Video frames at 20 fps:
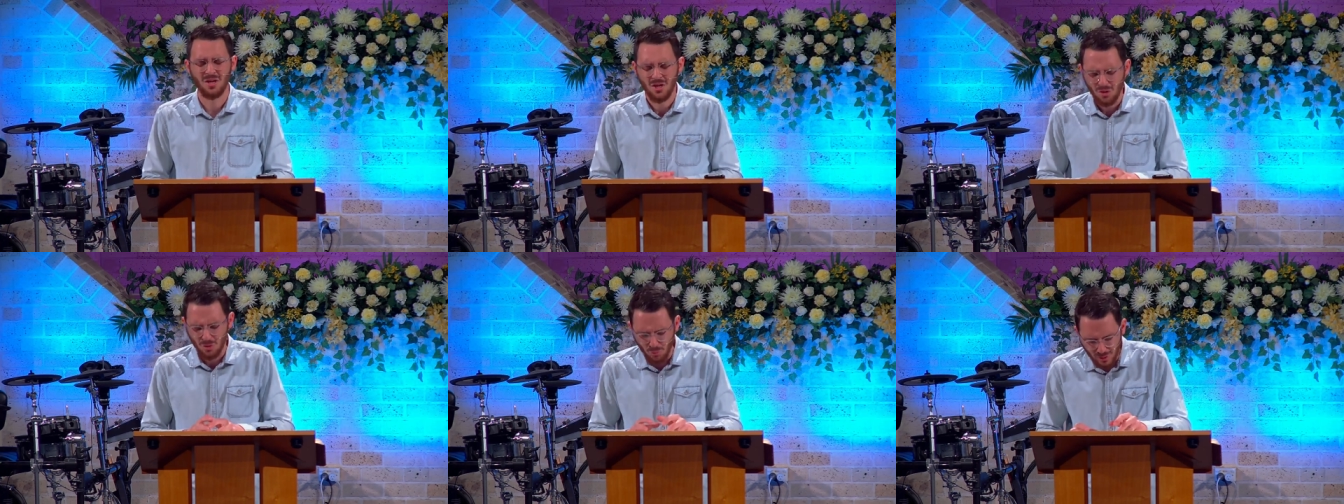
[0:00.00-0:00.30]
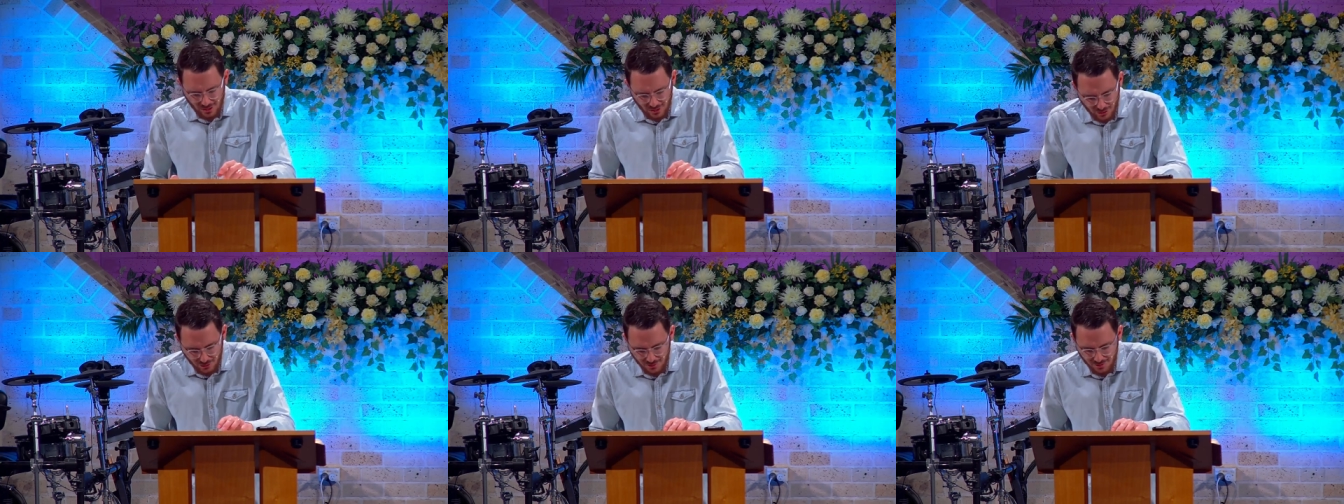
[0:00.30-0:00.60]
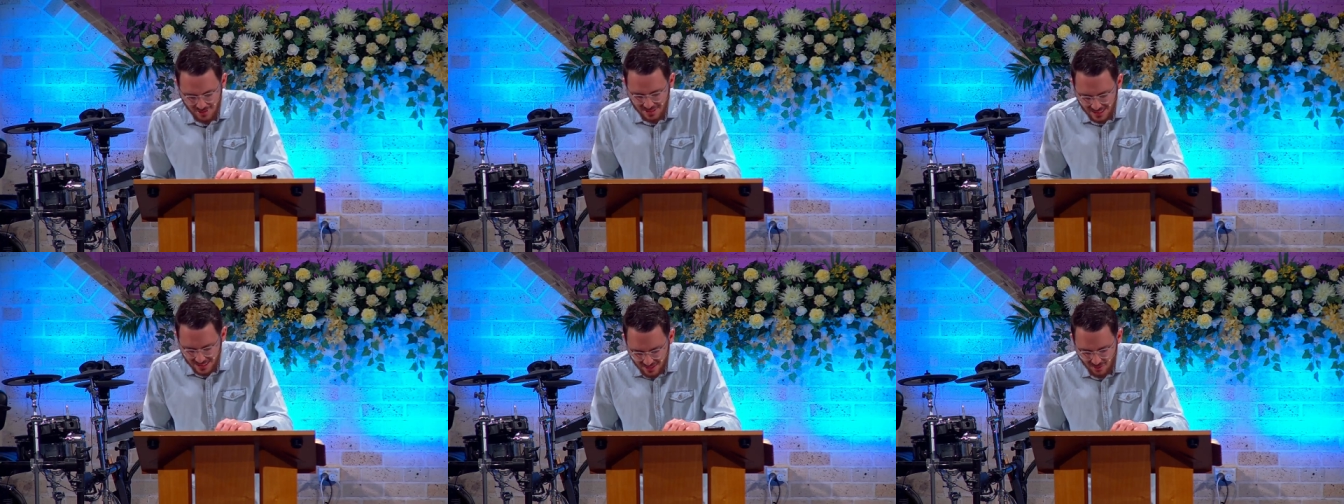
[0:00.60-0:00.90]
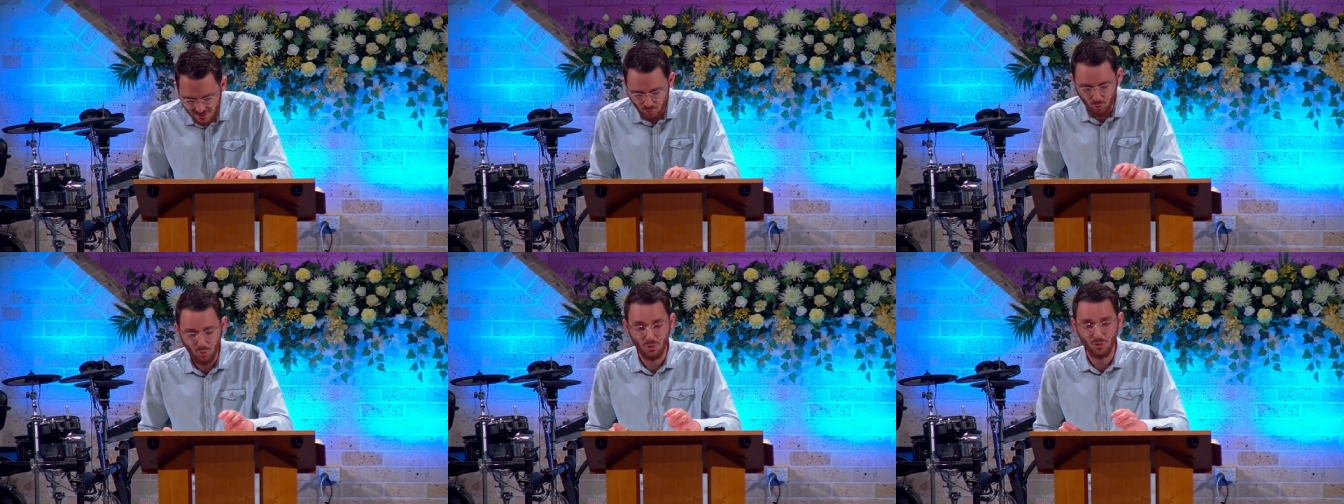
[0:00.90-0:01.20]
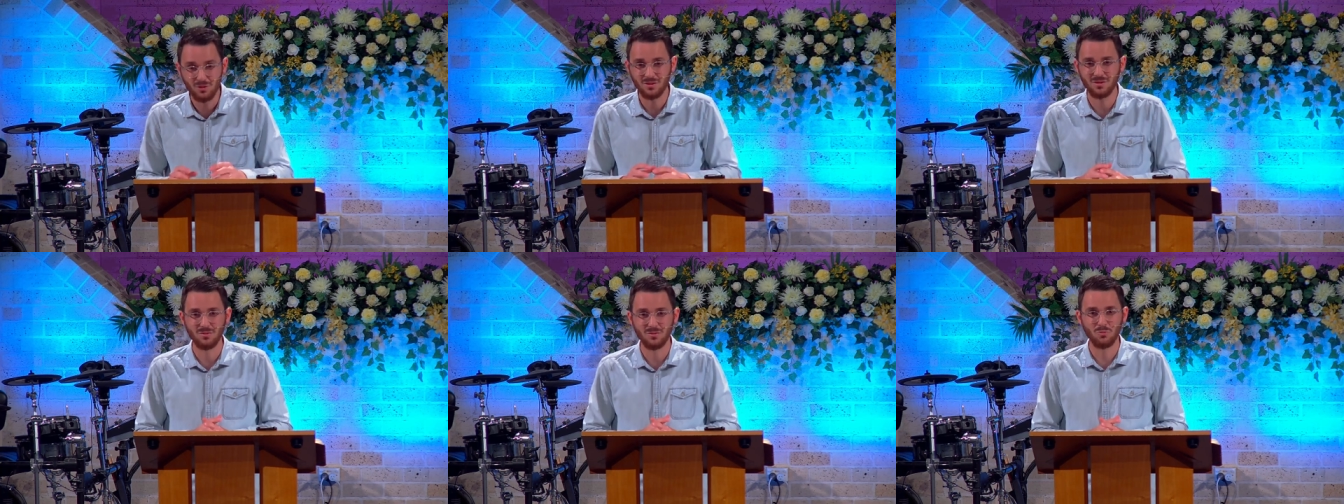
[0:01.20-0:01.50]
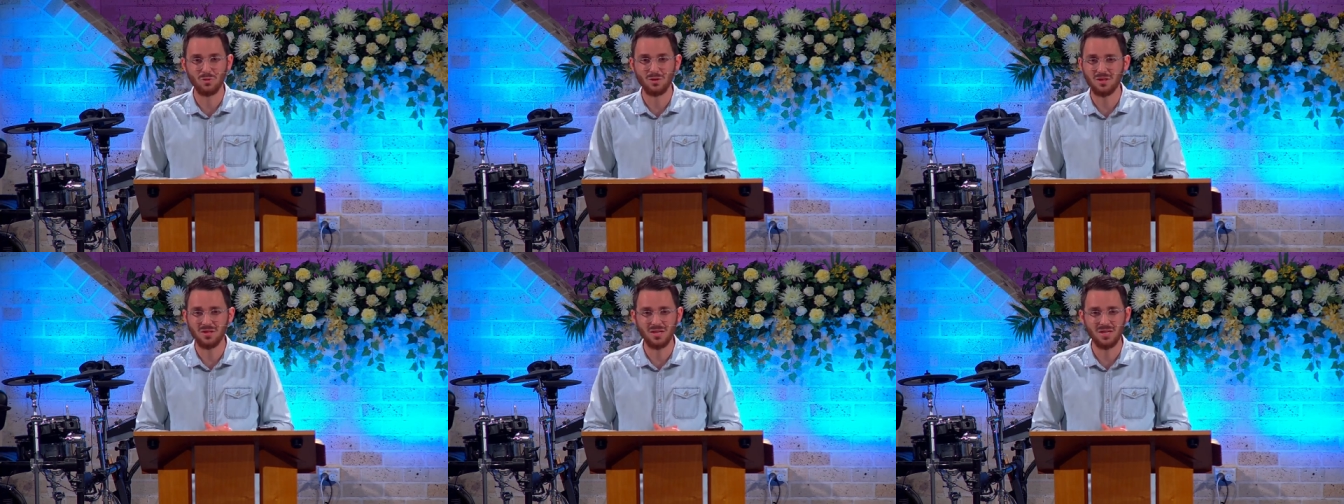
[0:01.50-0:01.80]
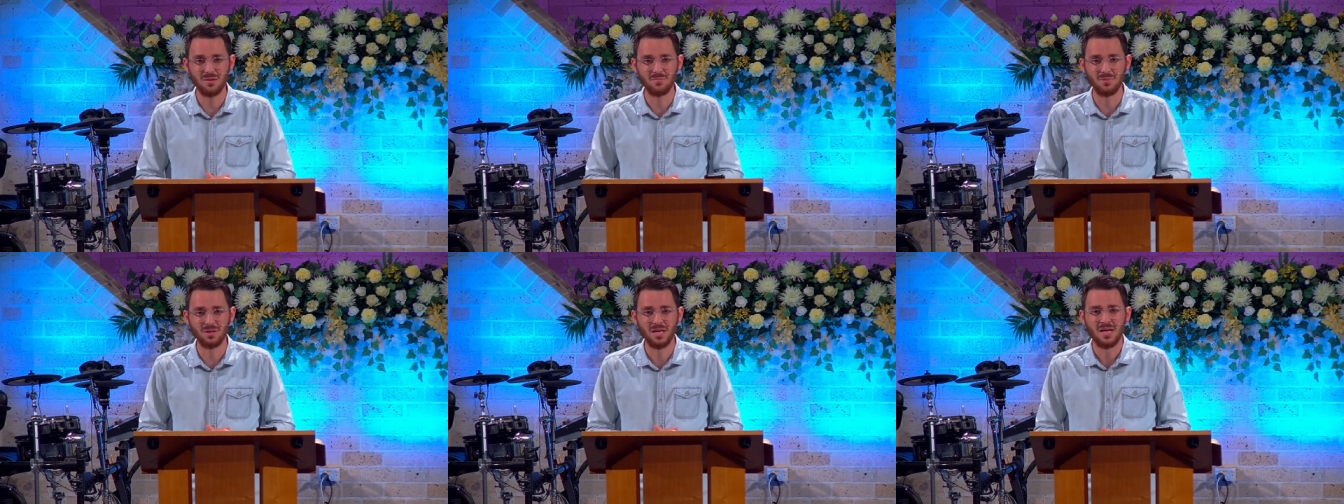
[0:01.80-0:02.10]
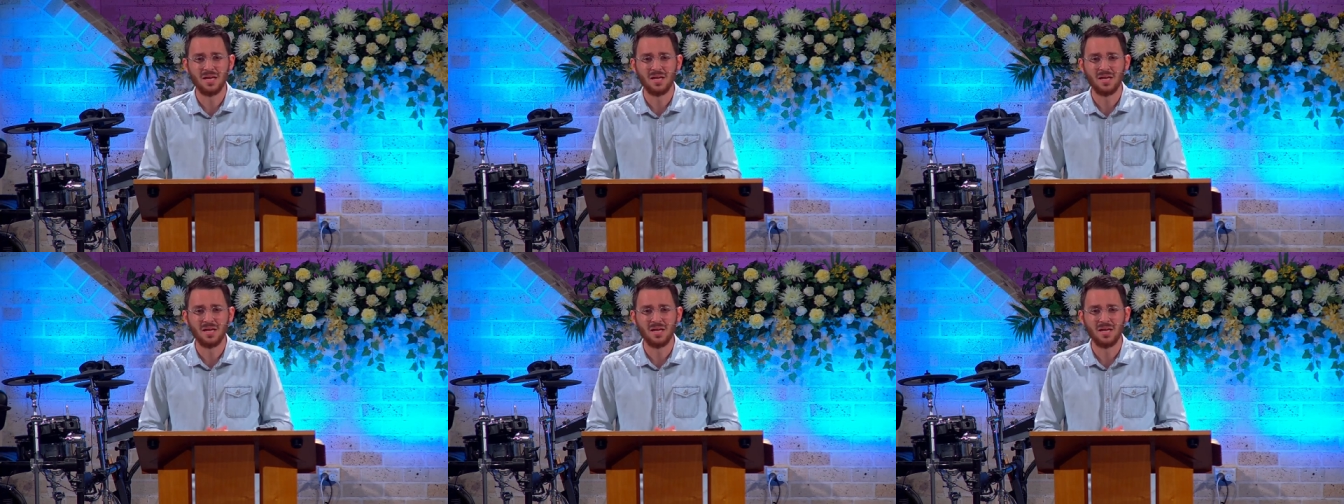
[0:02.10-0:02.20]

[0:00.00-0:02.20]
when you didn't walk with Him.